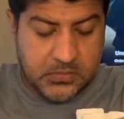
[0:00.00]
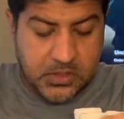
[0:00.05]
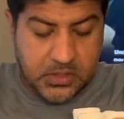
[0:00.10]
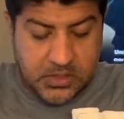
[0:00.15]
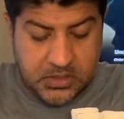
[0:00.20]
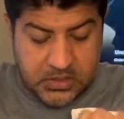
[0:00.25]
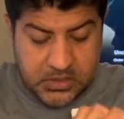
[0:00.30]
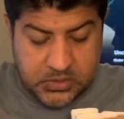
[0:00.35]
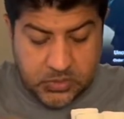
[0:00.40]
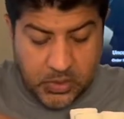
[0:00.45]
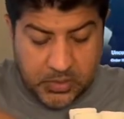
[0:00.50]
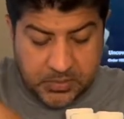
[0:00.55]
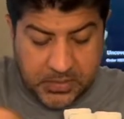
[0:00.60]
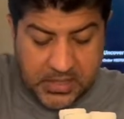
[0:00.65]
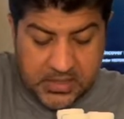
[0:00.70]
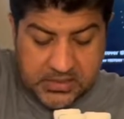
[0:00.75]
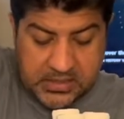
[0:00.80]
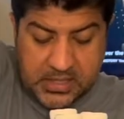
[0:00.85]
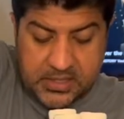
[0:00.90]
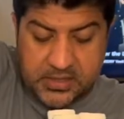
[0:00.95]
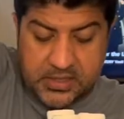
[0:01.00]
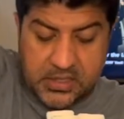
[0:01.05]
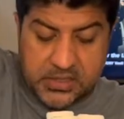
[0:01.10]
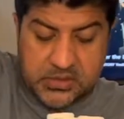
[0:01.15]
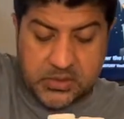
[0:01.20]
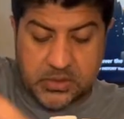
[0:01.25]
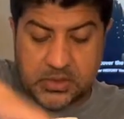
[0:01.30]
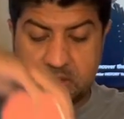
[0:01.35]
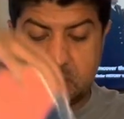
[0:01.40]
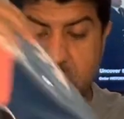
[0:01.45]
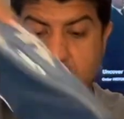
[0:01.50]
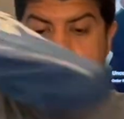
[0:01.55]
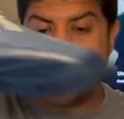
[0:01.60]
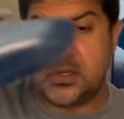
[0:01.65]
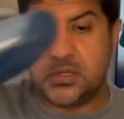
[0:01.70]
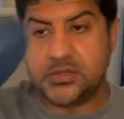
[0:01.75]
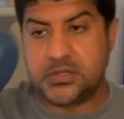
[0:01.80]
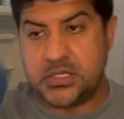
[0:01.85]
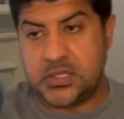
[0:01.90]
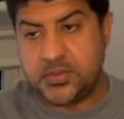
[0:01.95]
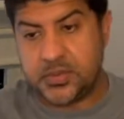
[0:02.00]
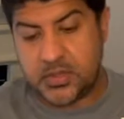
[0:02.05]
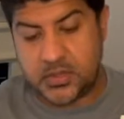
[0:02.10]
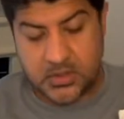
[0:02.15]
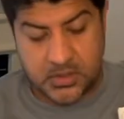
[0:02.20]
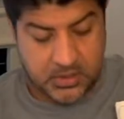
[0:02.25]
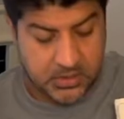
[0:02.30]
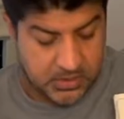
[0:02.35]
the sweatbands out of there so I could go a little deeper,